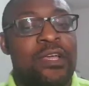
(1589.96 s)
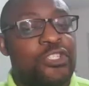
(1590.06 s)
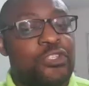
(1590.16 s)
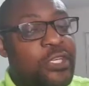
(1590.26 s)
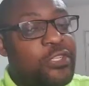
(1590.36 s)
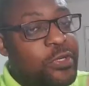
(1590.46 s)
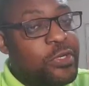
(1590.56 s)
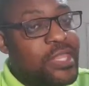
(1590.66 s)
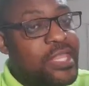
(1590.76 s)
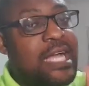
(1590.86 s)
So when
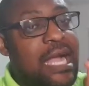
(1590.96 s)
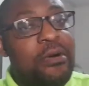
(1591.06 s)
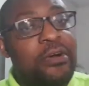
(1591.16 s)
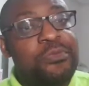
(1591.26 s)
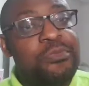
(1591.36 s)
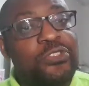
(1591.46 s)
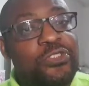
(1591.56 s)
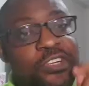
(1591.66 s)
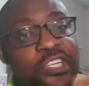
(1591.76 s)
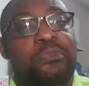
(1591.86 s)
you think about
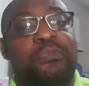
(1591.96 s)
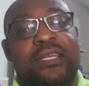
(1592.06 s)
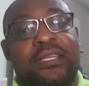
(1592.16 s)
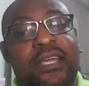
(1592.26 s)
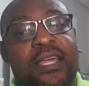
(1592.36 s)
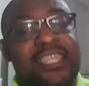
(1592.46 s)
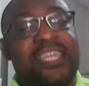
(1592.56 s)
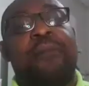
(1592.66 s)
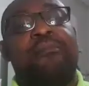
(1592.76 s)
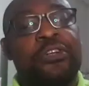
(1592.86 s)
mutual respect,
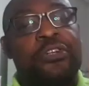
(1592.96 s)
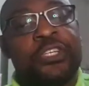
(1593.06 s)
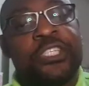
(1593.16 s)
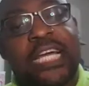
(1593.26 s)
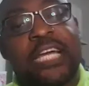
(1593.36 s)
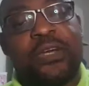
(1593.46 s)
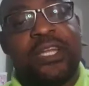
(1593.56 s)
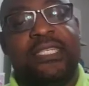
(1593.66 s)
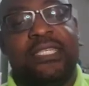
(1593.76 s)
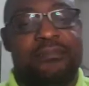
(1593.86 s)
think about
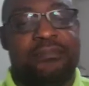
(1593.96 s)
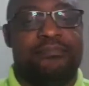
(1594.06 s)
contractualism.